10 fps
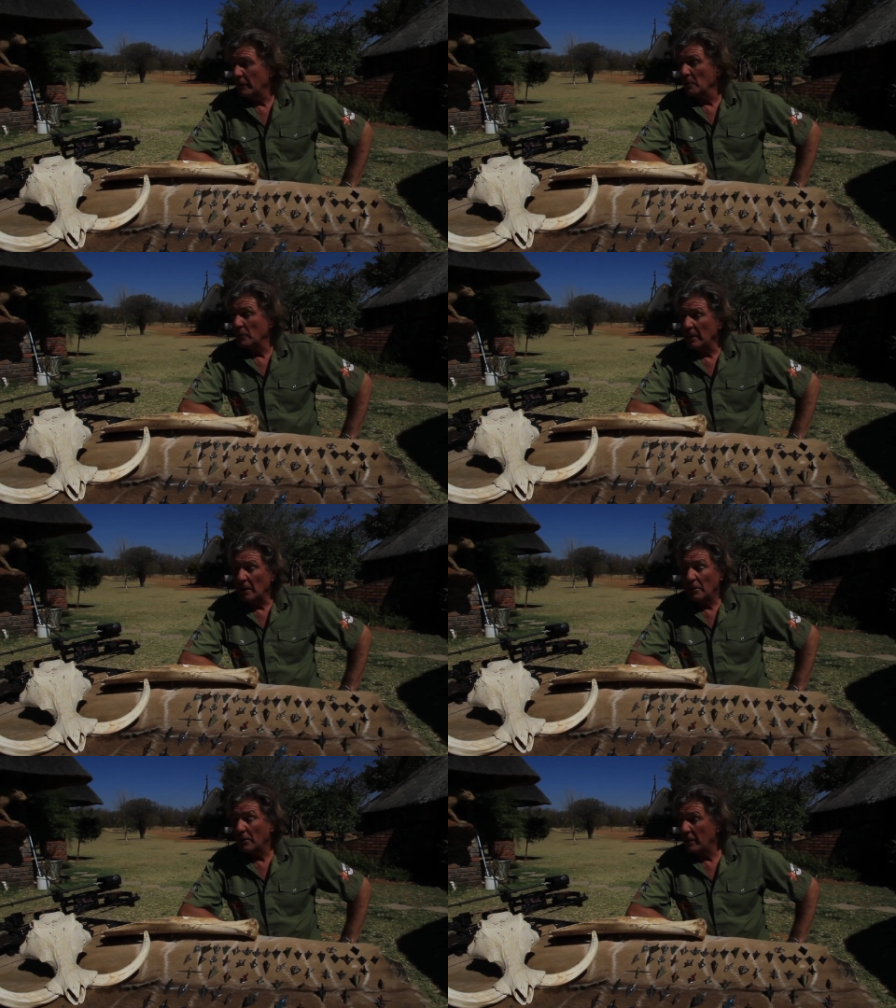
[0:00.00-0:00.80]
from
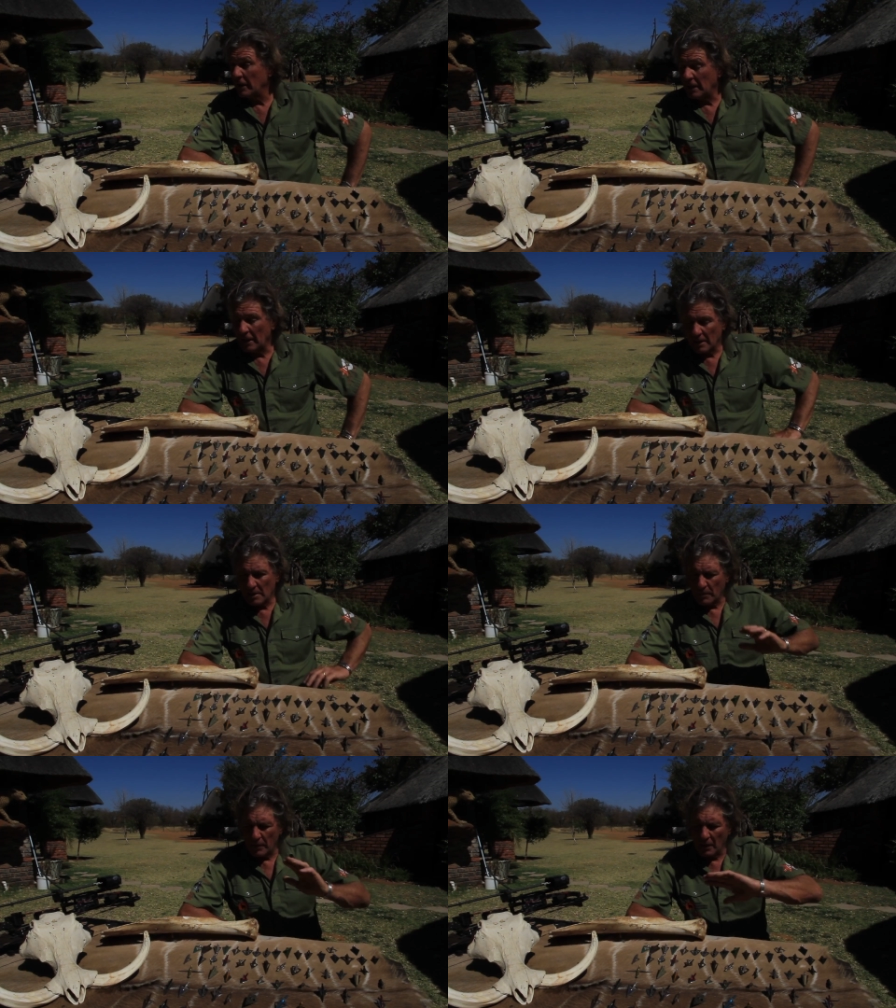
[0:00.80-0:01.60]
20 to 30
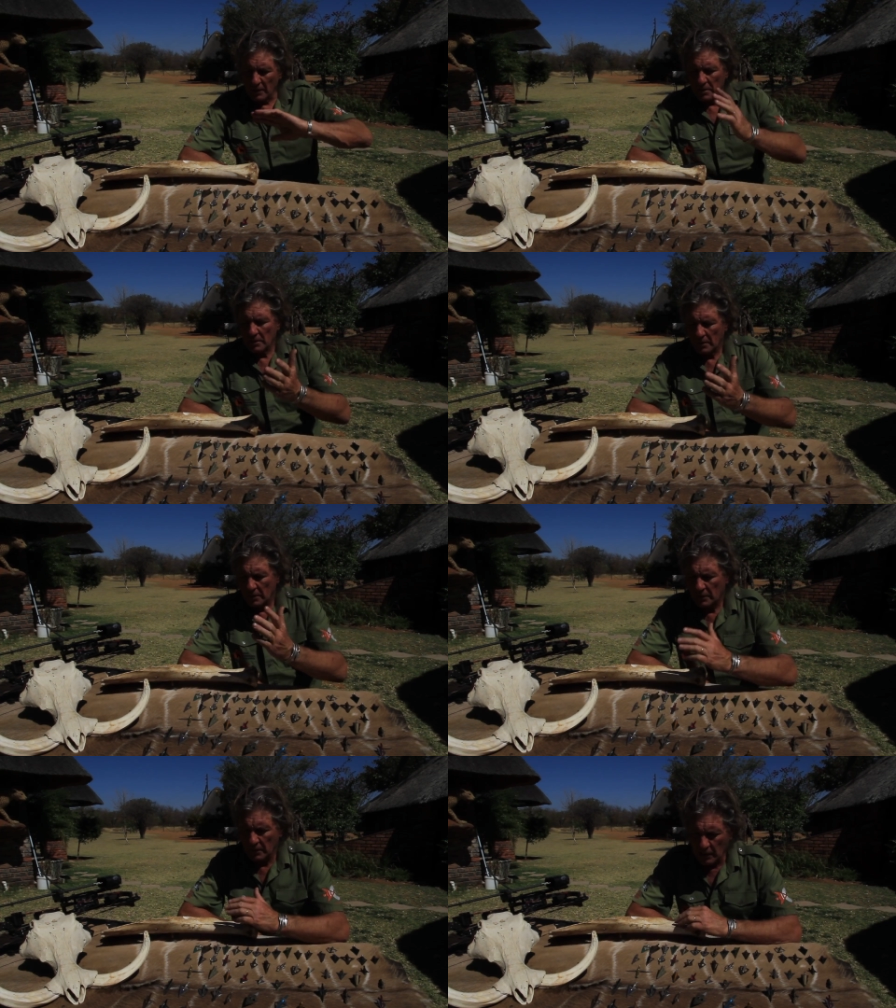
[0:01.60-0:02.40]
there's a pronounced
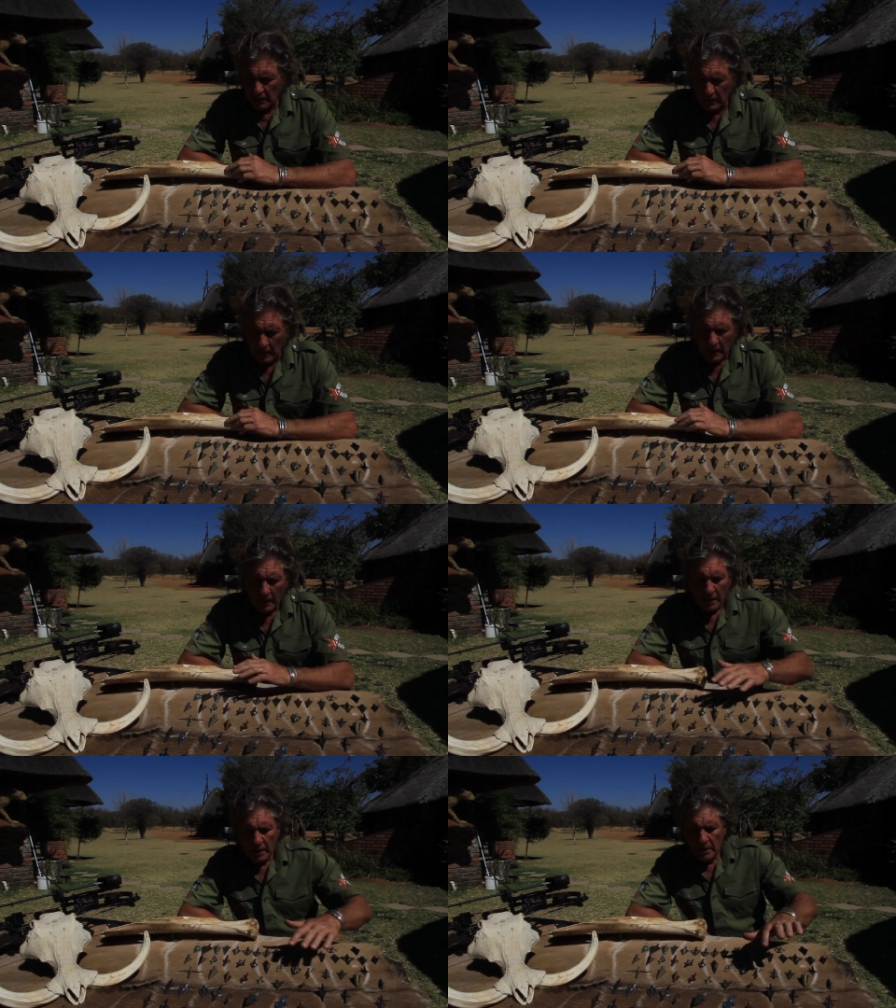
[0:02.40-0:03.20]
trajectory
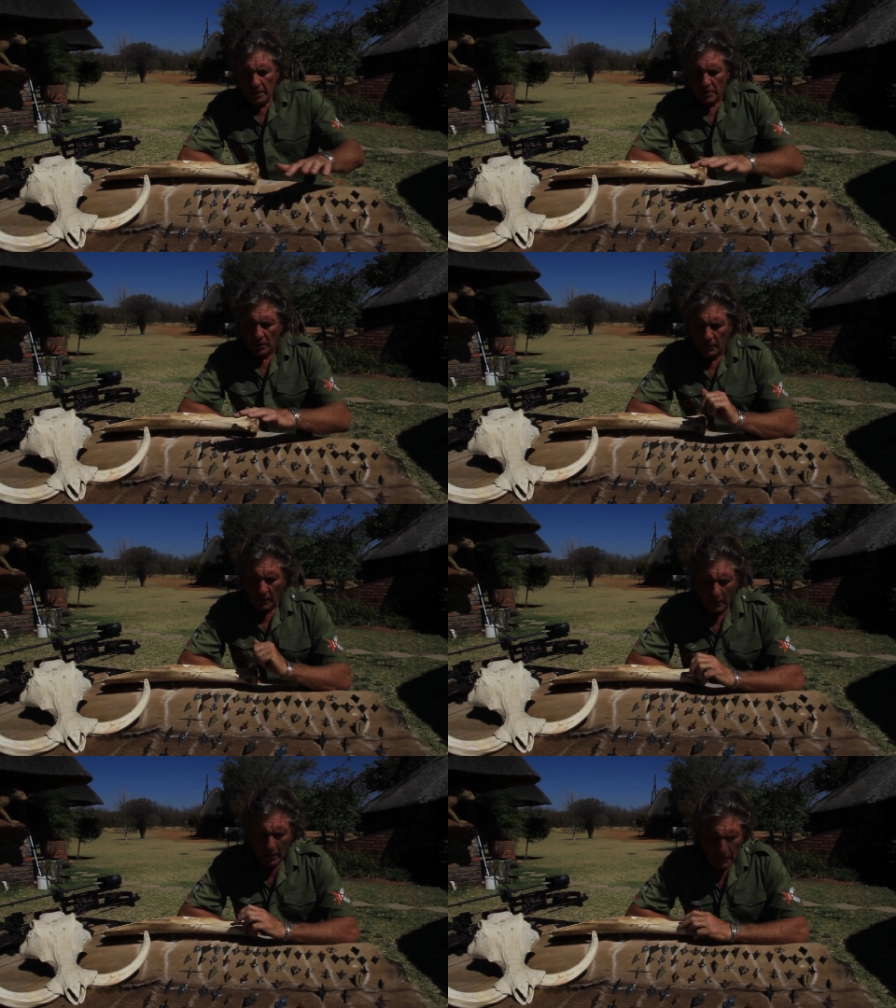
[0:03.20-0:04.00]
so
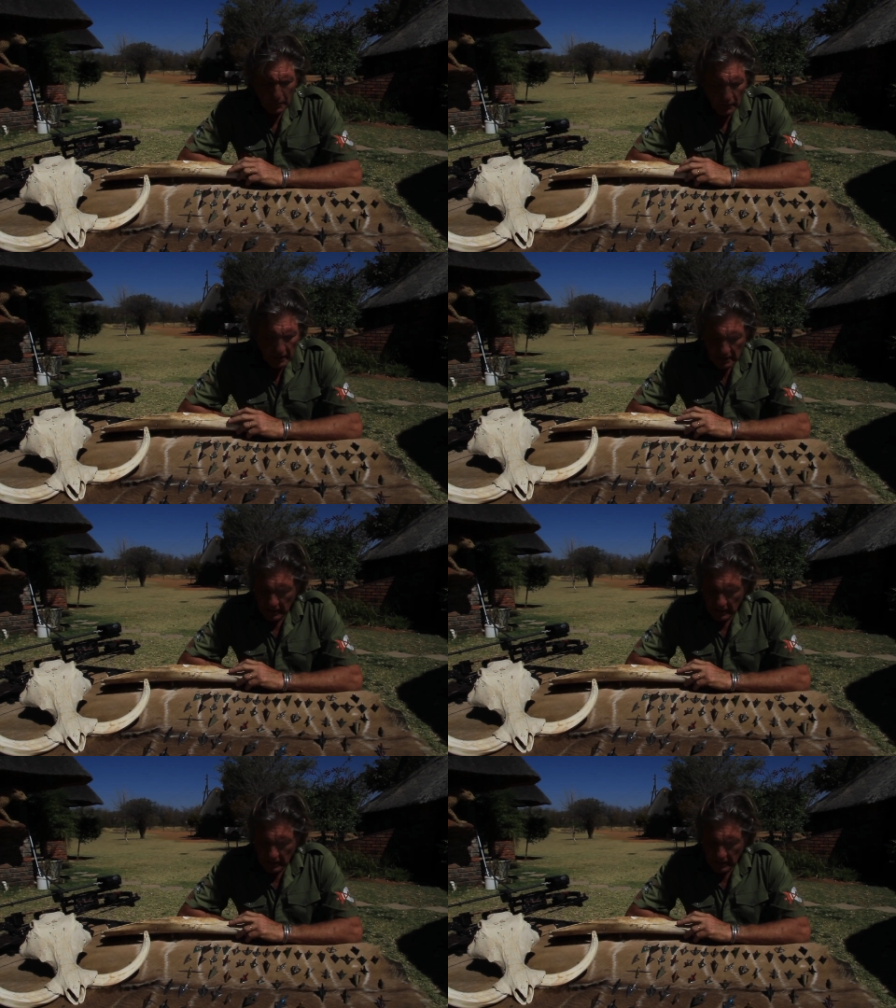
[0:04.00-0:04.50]
on our broadheads